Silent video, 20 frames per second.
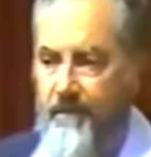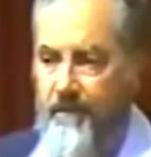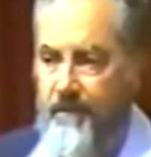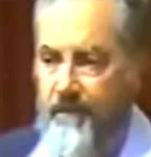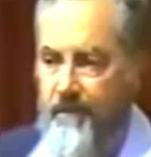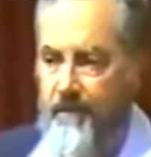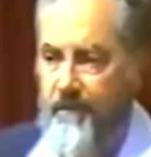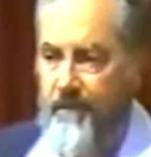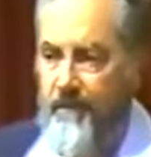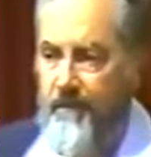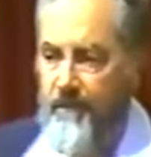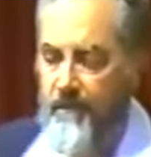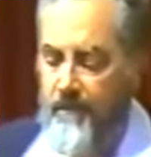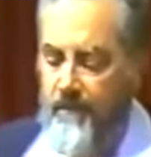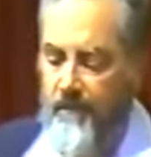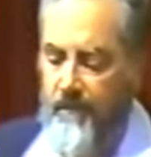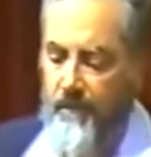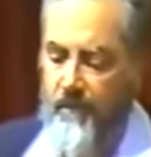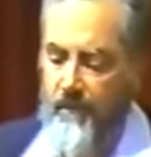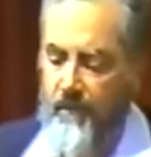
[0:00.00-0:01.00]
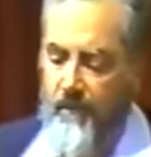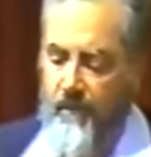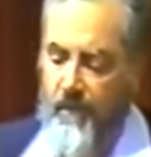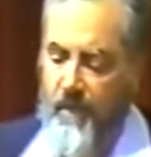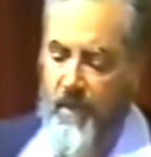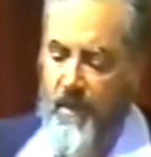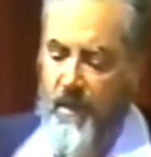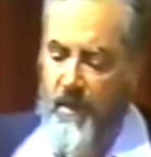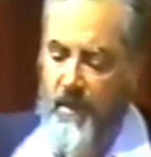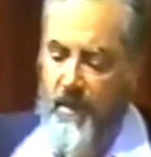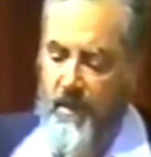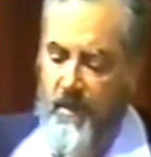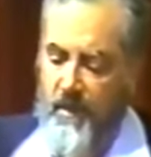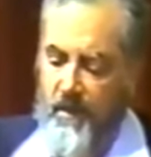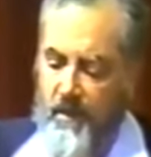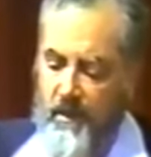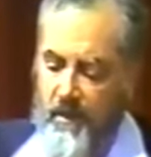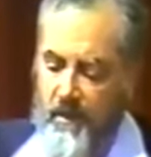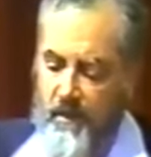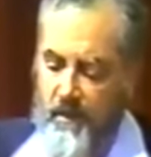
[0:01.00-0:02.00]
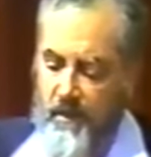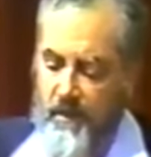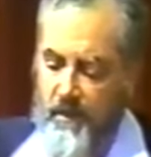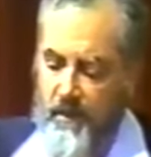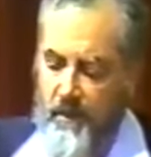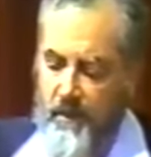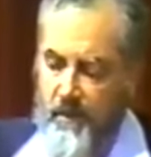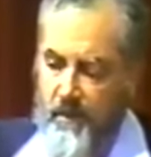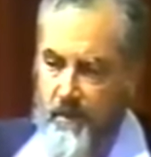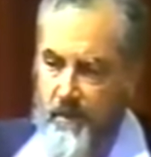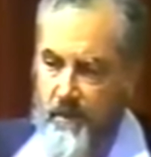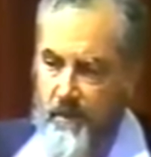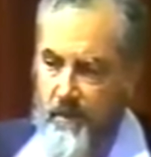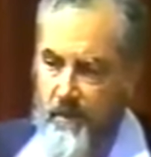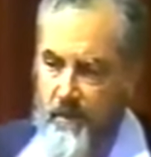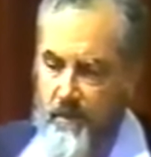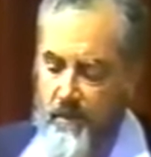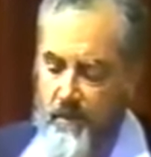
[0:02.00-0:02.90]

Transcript: (silence)